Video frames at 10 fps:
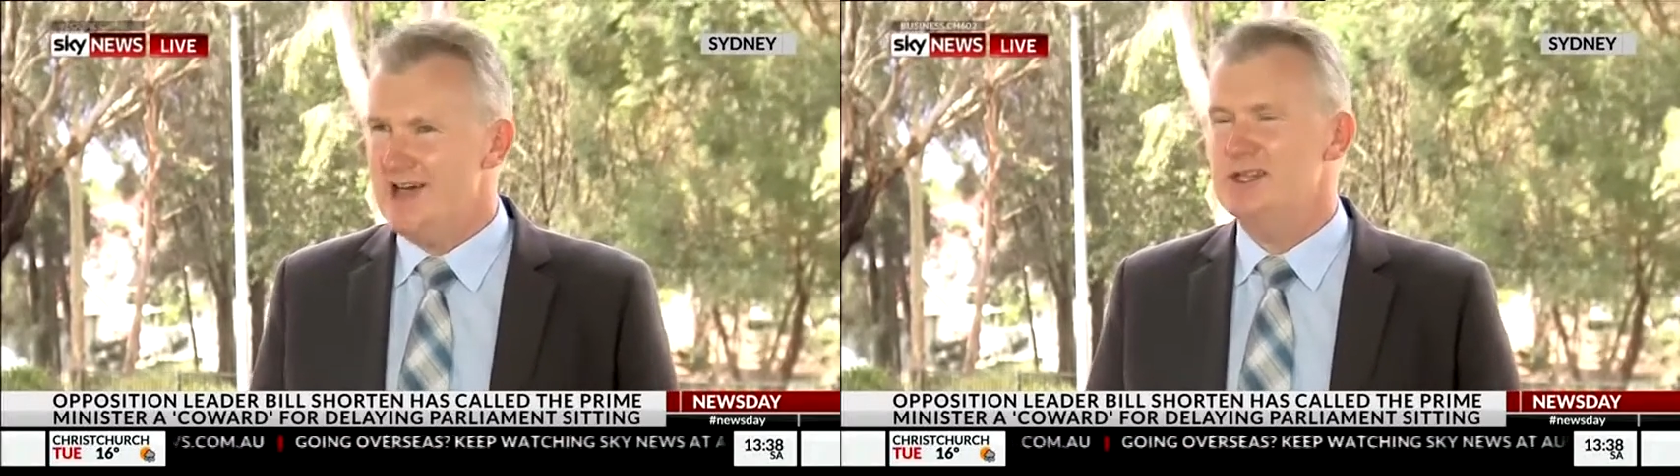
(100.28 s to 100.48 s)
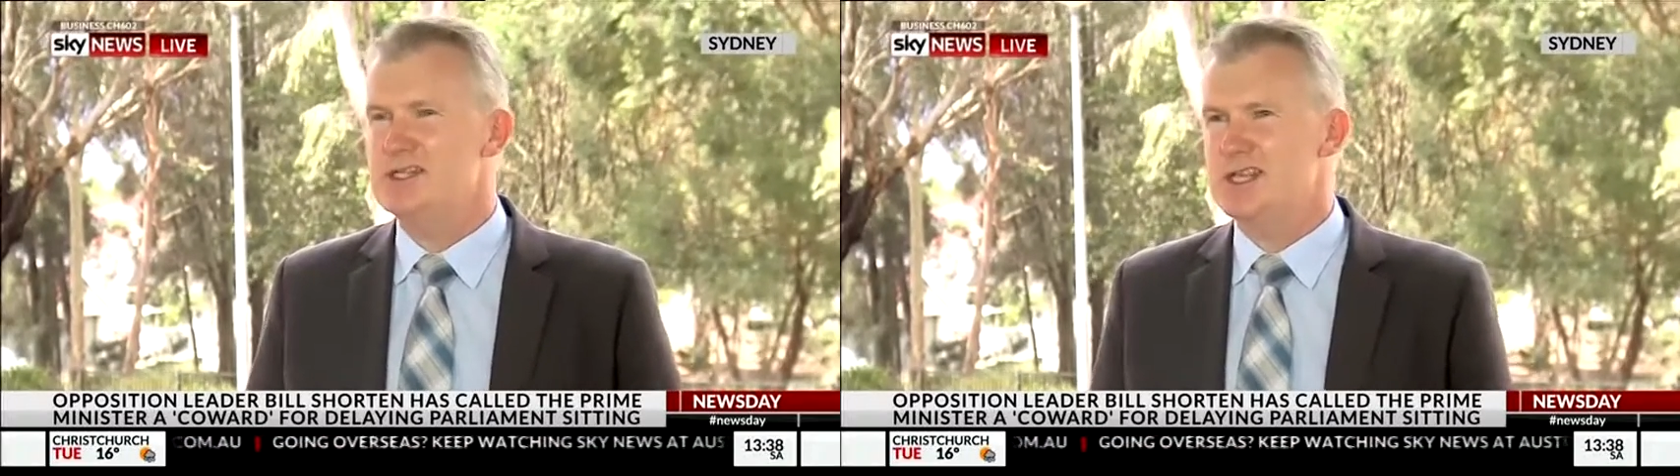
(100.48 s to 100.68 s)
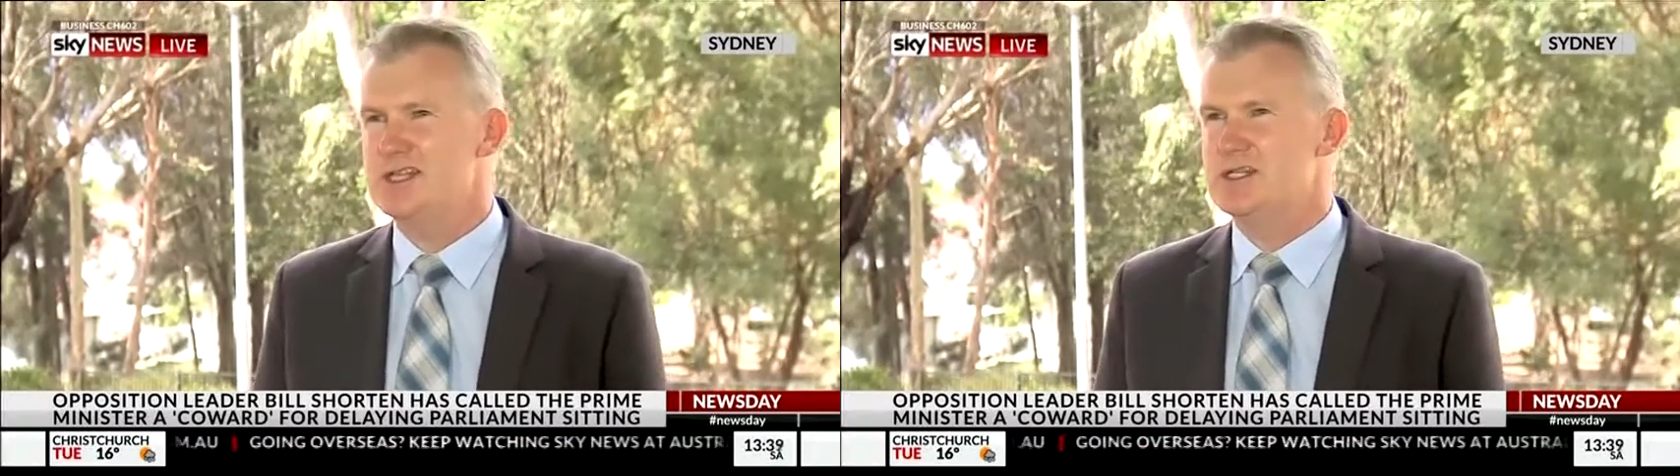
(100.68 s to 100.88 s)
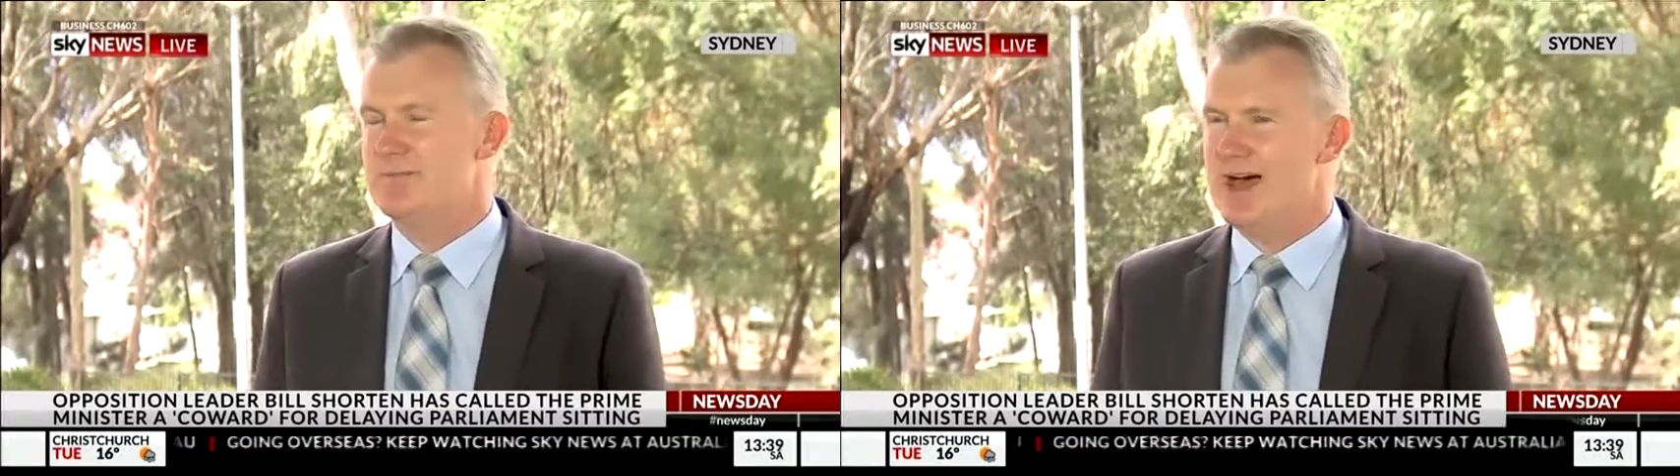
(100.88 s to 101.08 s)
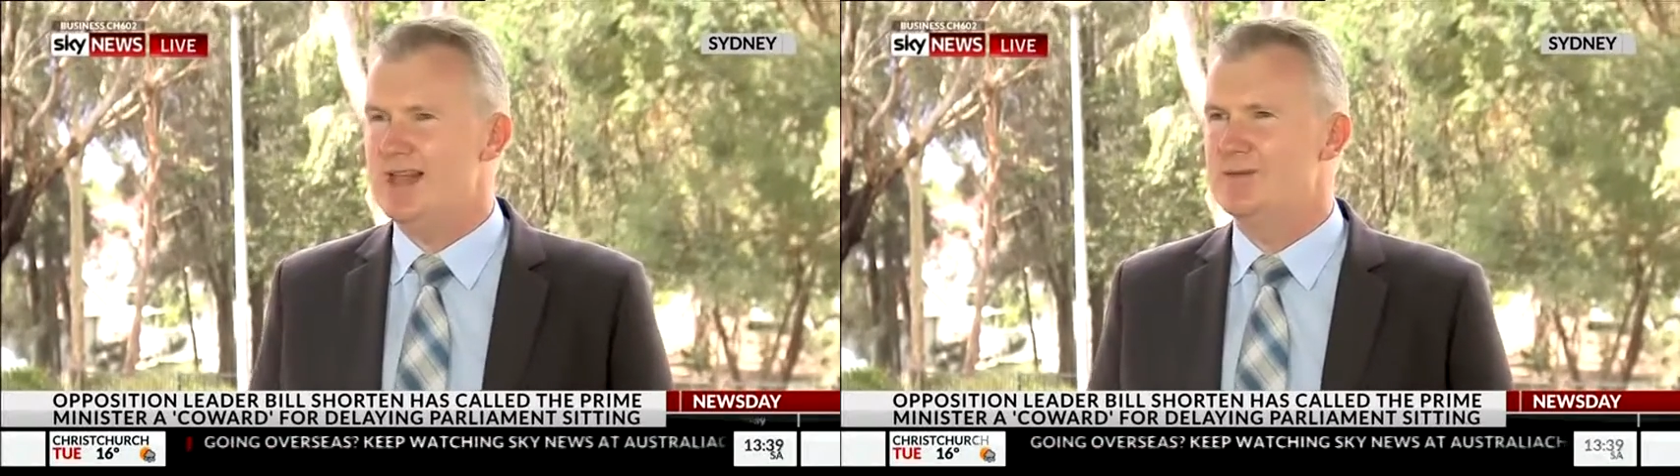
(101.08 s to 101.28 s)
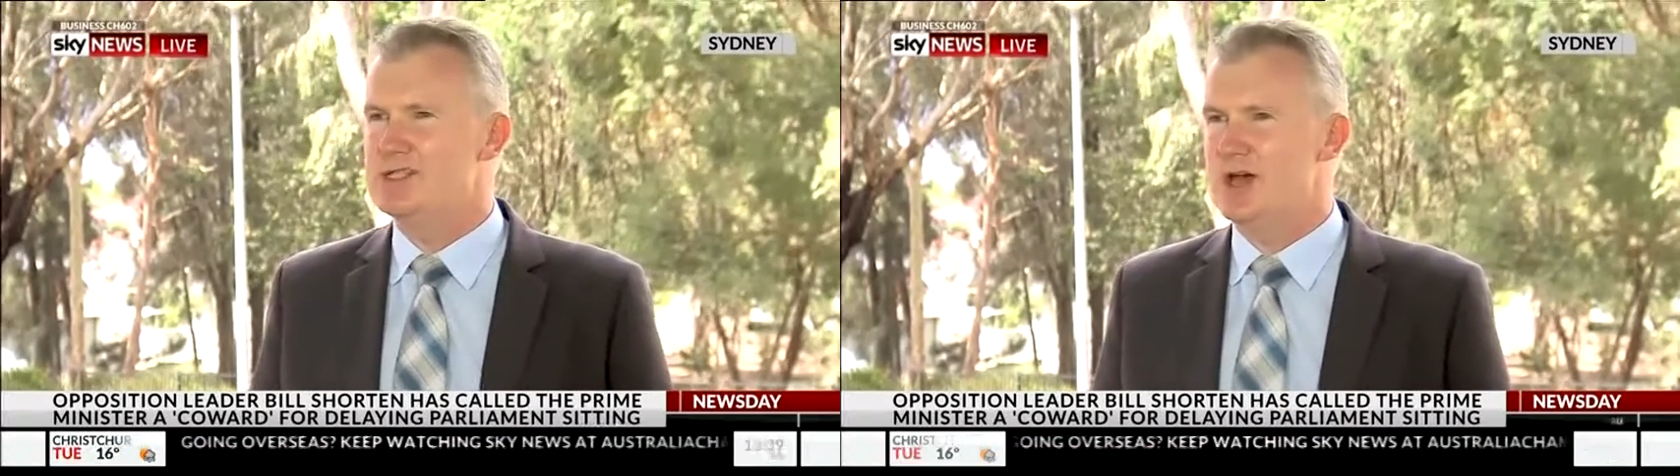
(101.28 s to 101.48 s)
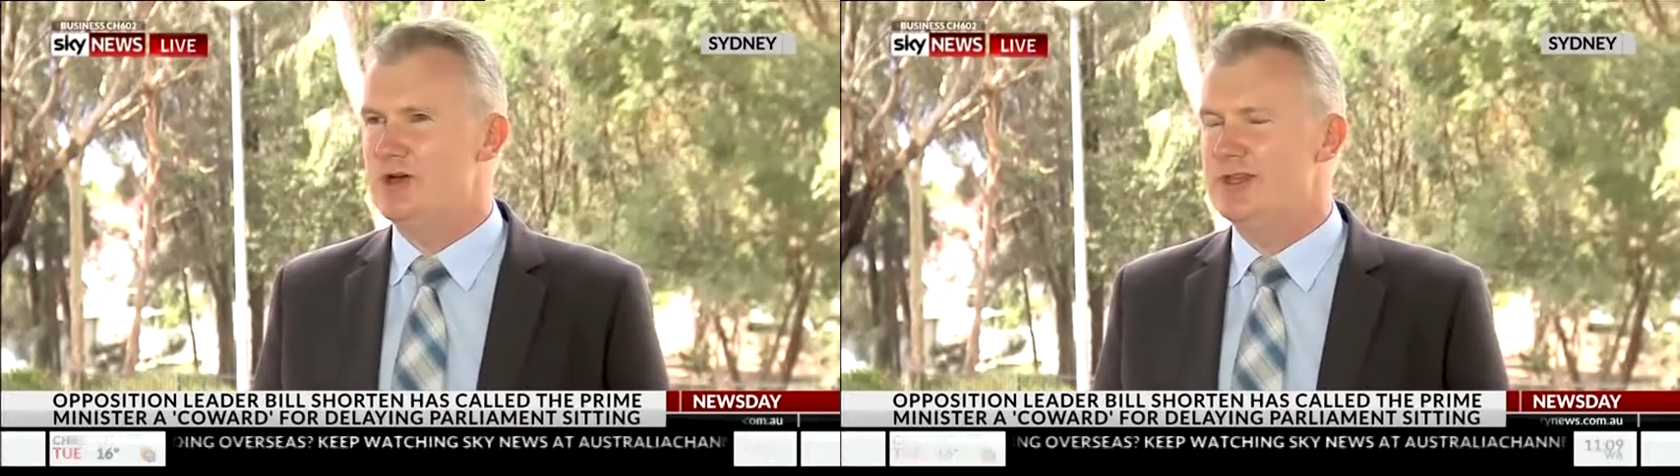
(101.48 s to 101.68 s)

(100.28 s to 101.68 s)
Now he says the Parliament's